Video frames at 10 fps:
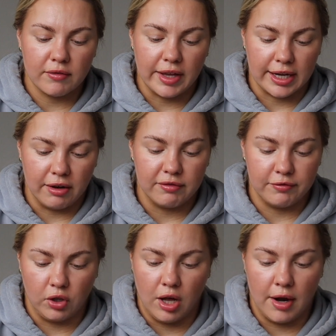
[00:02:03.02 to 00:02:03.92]
of like a
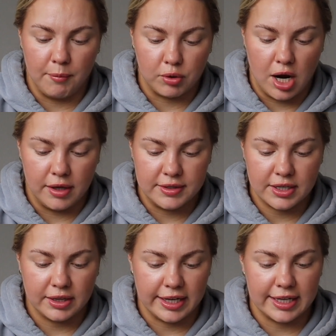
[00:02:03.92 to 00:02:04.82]
full-on
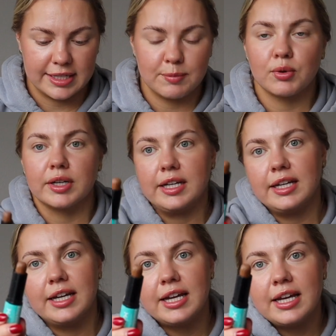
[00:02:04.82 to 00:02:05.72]
bronzer, like it's
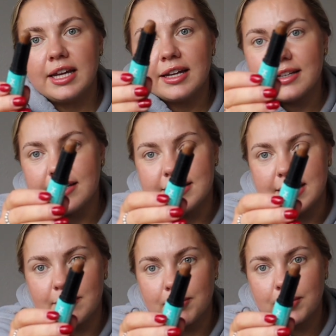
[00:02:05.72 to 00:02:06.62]
pretty
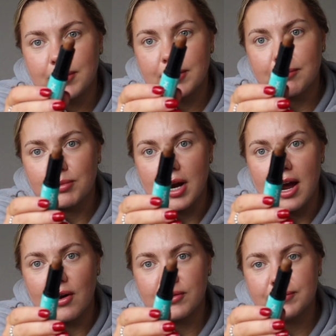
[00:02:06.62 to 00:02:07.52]
deep
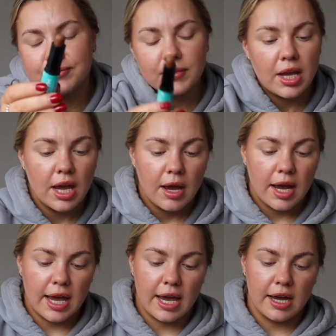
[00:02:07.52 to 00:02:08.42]
brown.
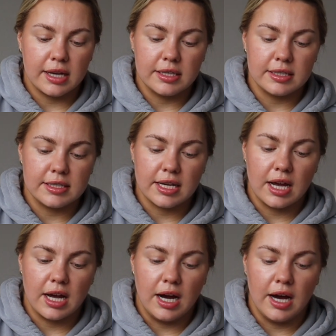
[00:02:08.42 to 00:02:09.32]
And
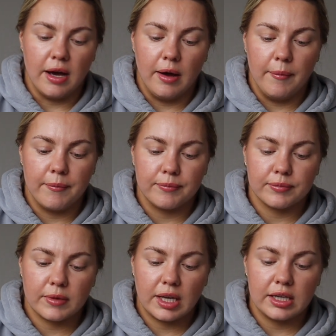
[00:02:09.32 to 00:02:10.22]

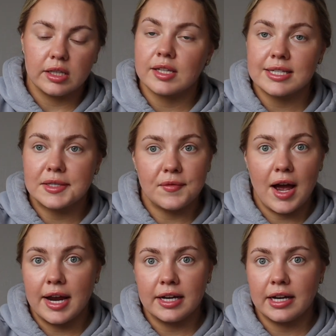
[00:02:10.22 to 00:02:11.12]
this is
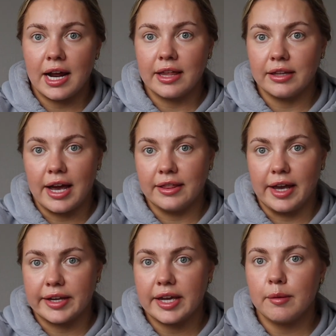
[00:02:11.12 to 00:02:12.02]
fine and I
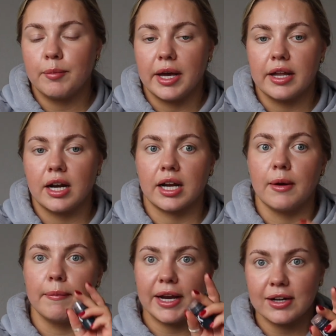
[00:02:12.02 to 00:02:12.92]
like it, but
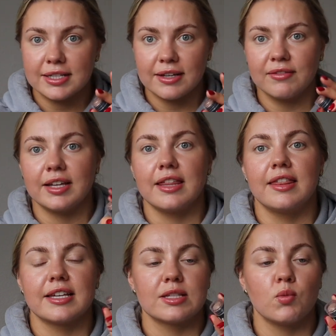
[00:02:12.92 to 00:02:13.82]
comparatively
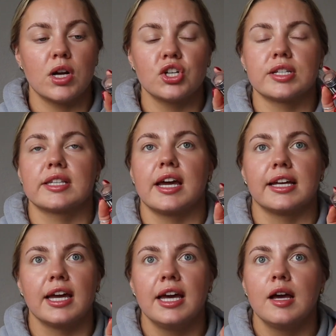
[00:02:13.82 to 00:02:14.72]
this one just
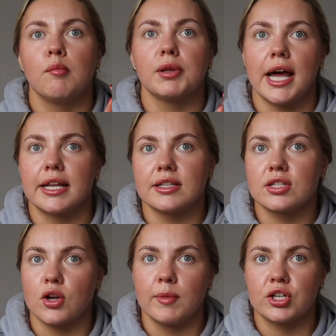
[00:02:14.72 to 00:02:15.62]
like blends
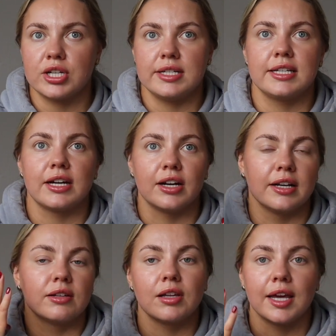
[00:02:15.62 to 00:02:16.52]
so much easier
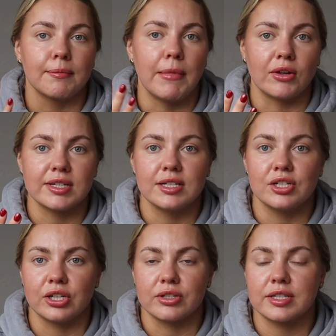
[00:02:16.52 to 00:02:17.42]
and like melts
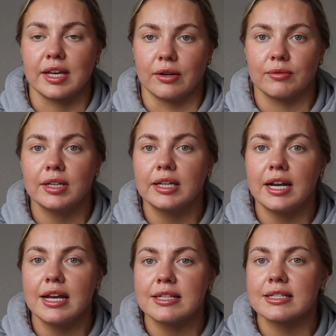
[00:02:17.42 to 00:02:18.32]
into your skin really
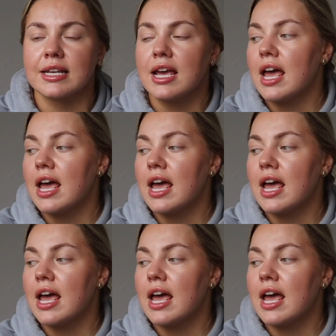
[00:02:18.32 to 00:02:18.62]
nice.